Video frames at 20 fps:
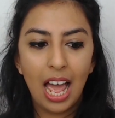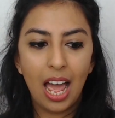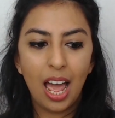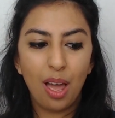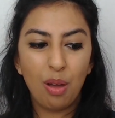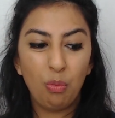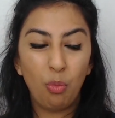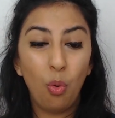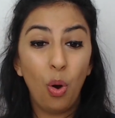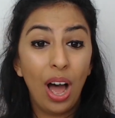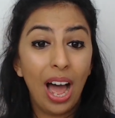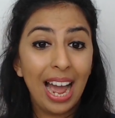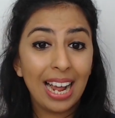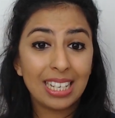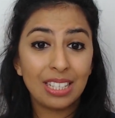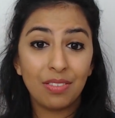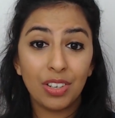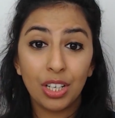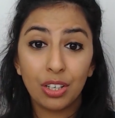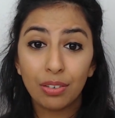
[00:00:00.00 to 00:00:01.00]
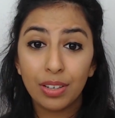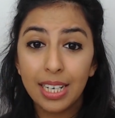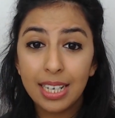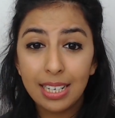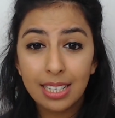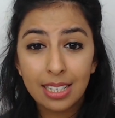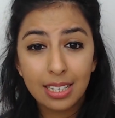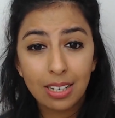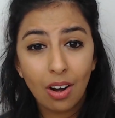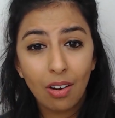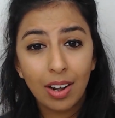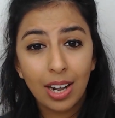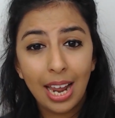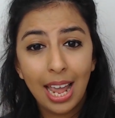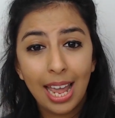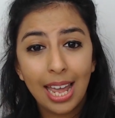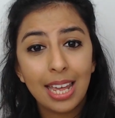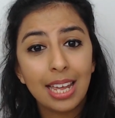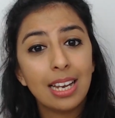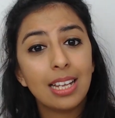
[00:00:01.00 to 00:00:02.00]
and what active ingredients are
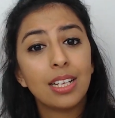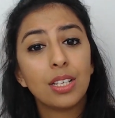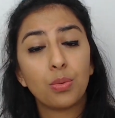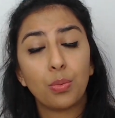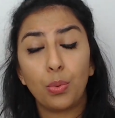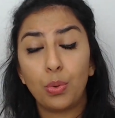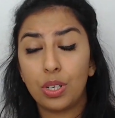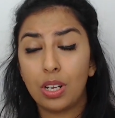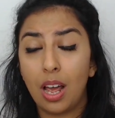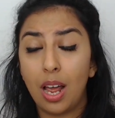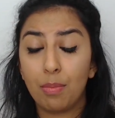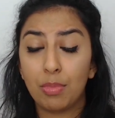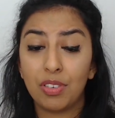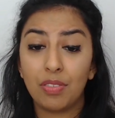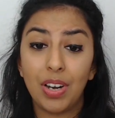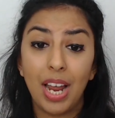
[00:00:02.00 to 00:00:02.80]
inhalers, what types